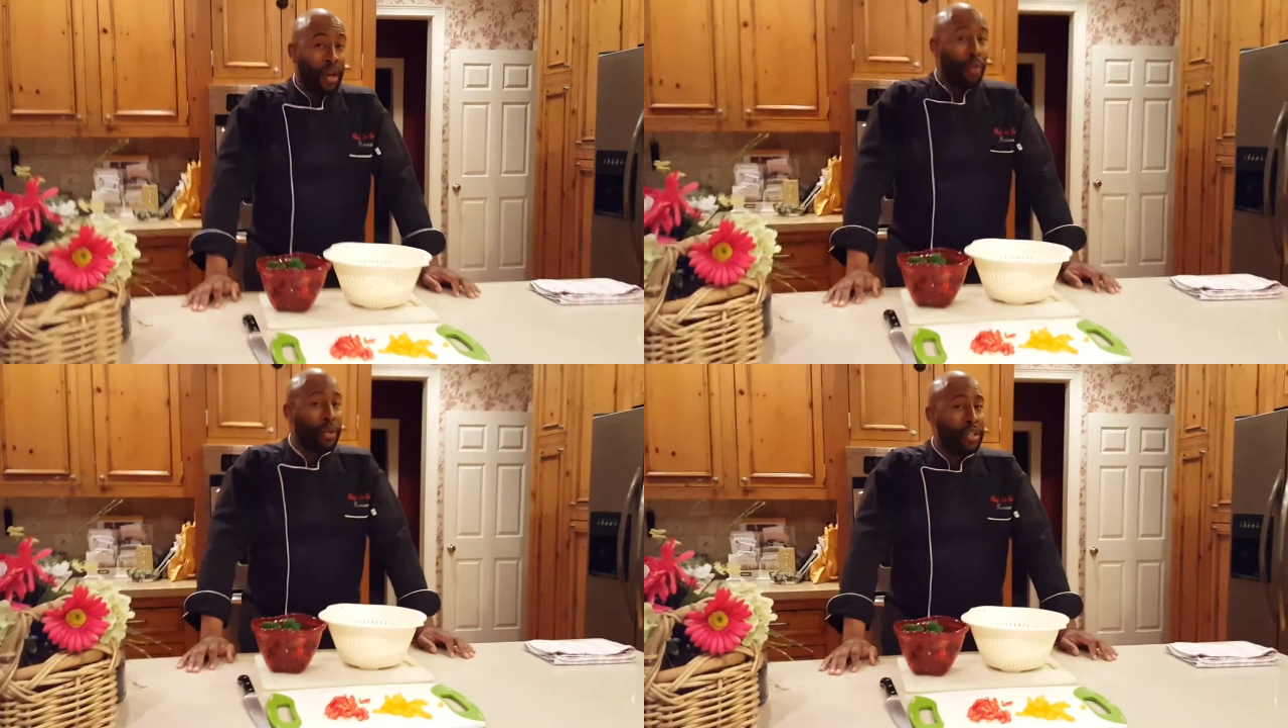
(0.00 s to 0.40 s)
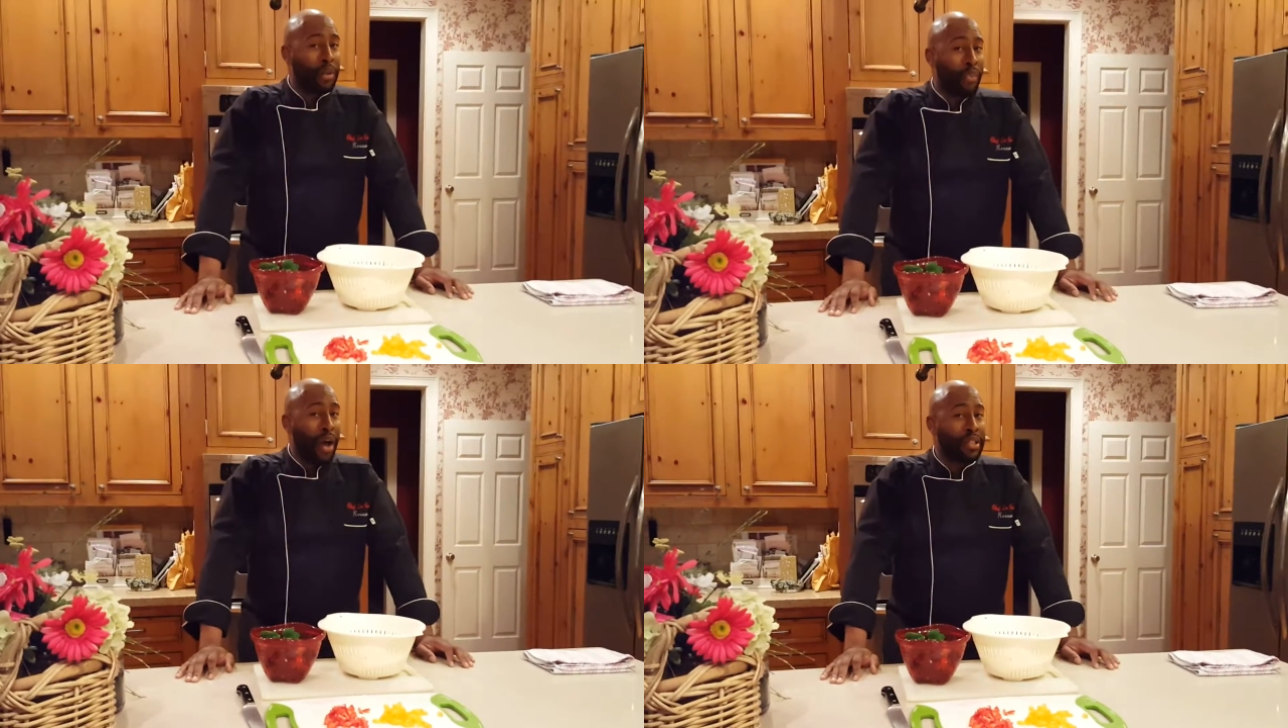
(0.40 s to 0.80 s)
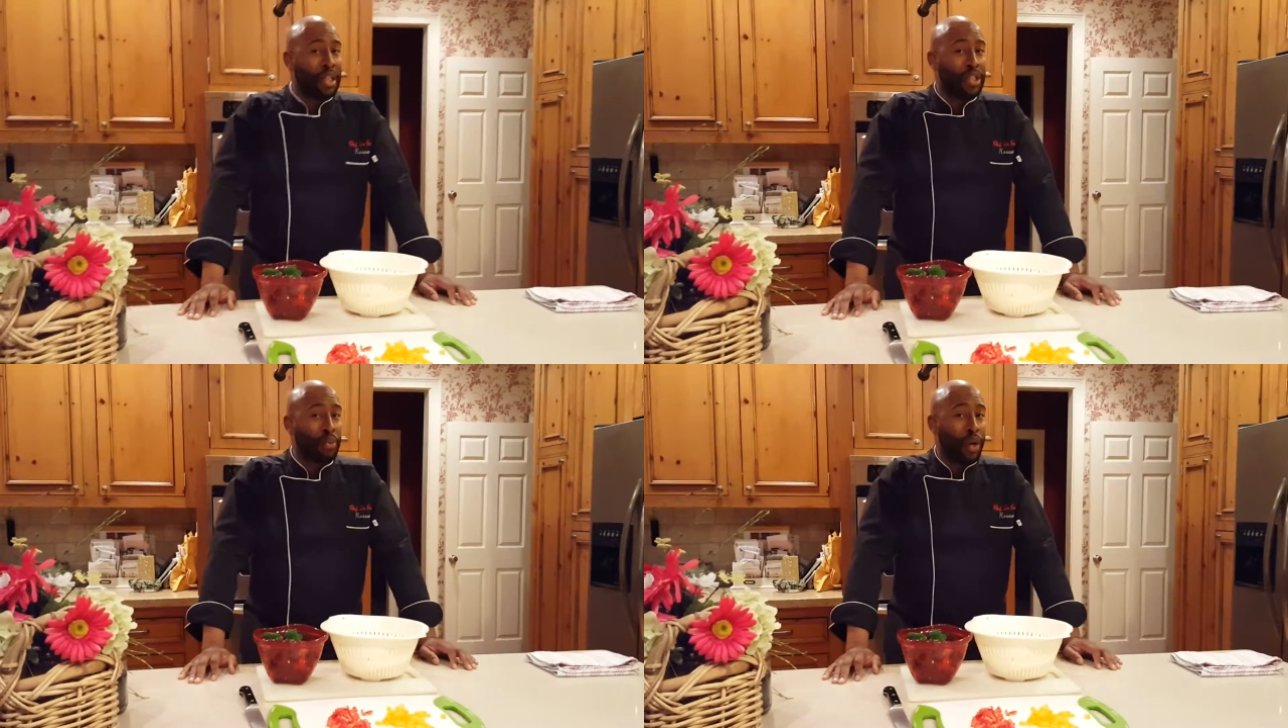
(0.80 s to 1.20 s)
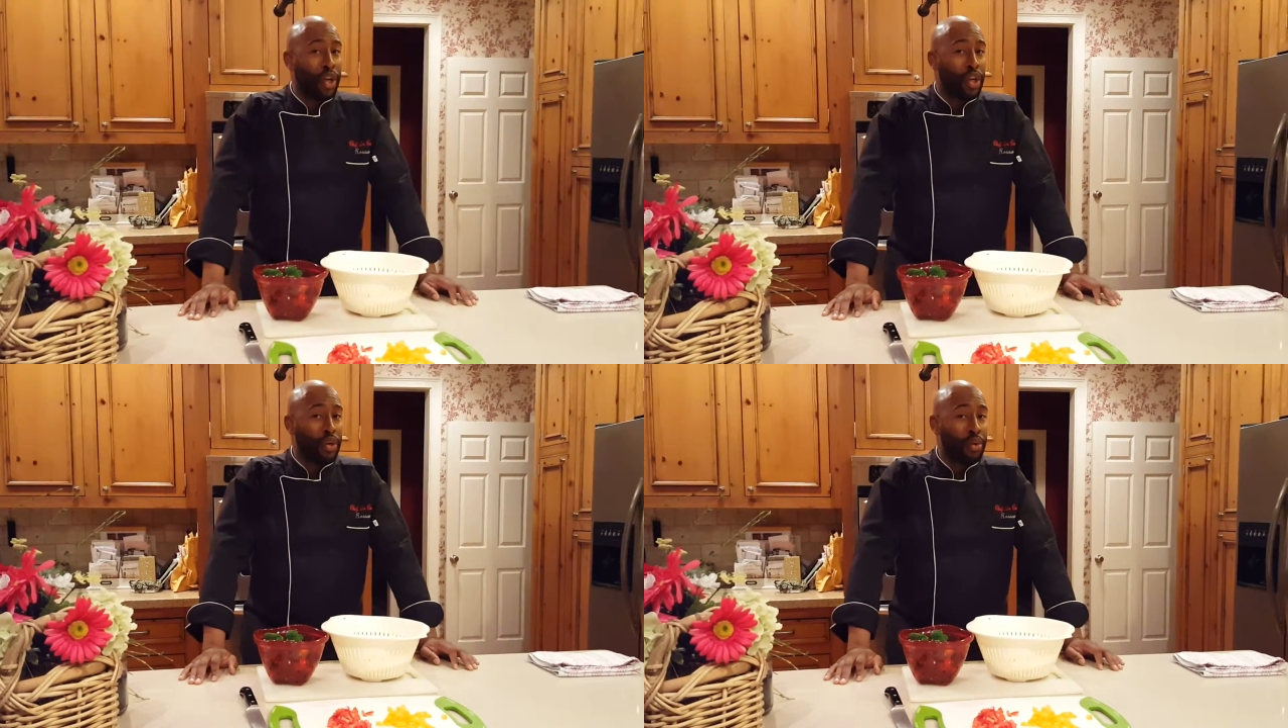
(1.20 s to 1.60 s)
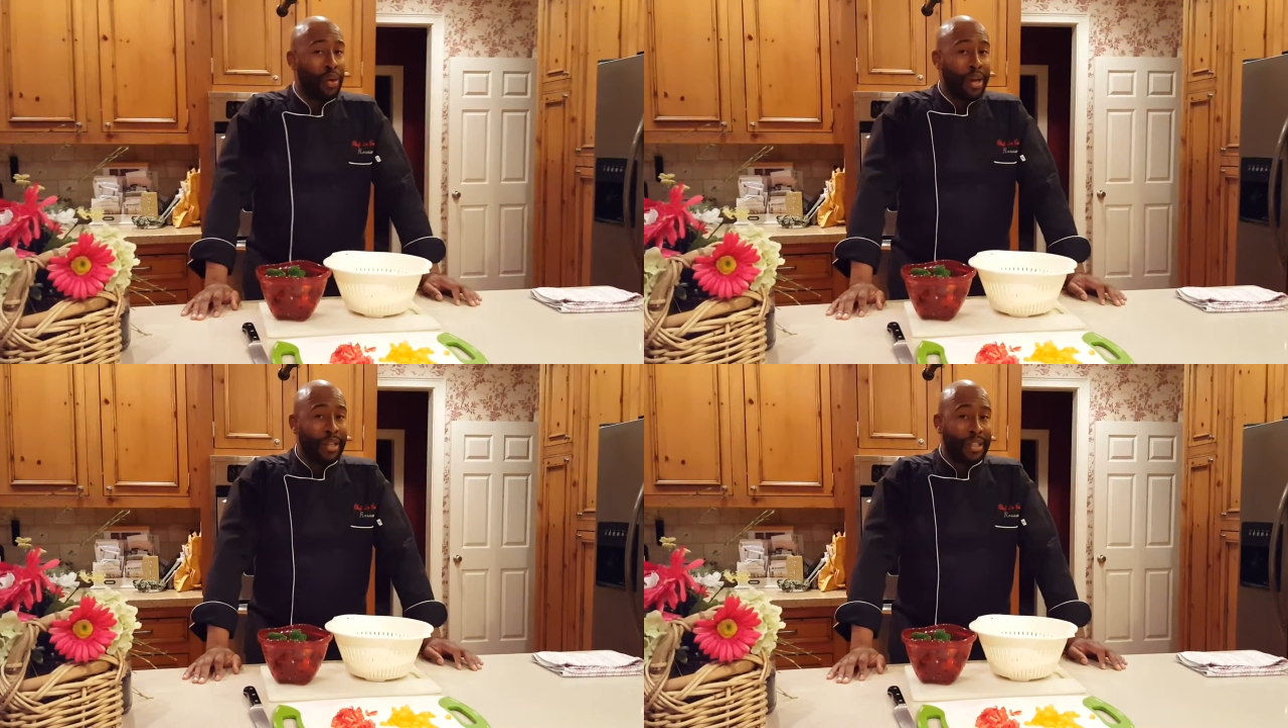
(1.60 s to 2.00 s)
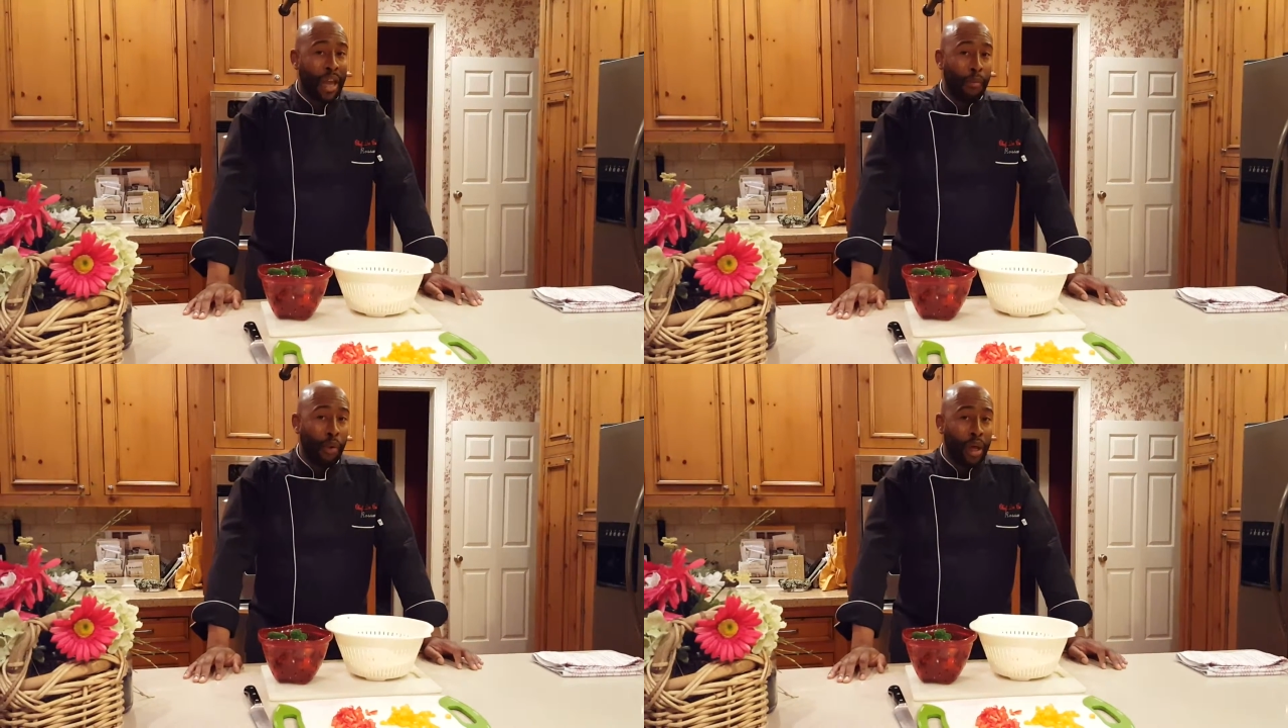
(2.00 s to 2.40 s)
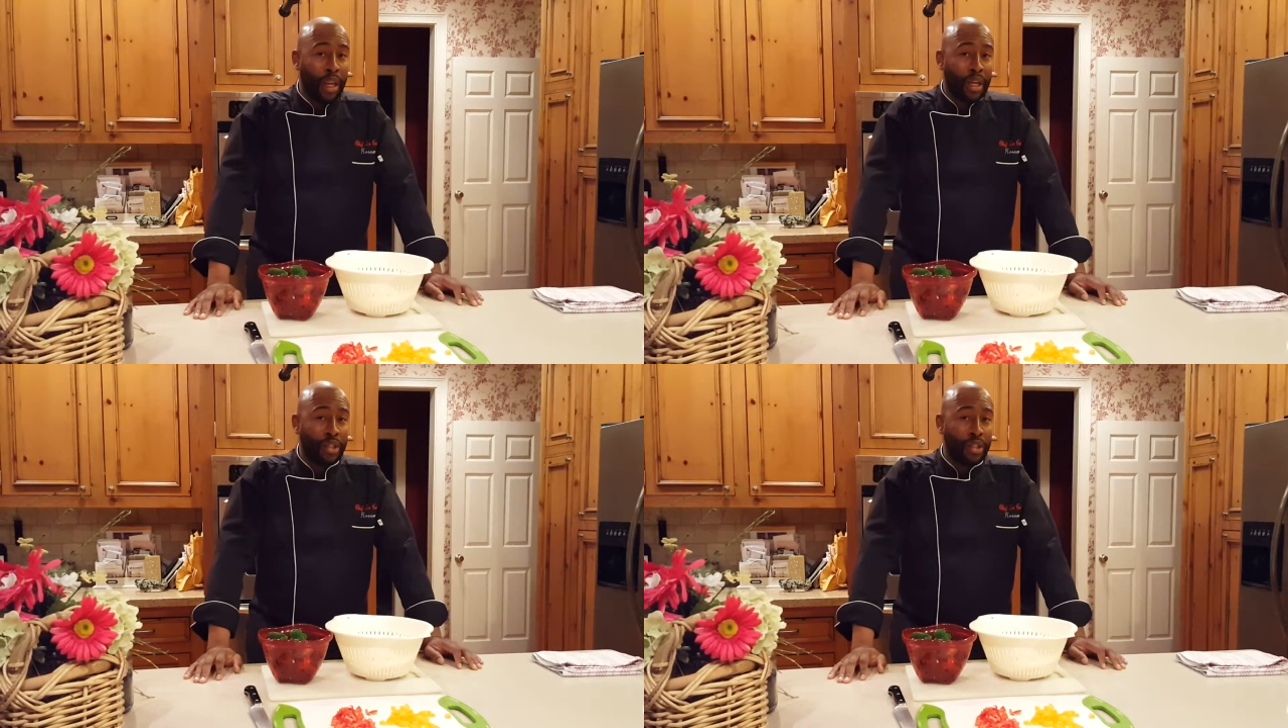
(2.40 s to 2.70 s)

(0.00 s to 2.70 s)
which is a process where you take boiling,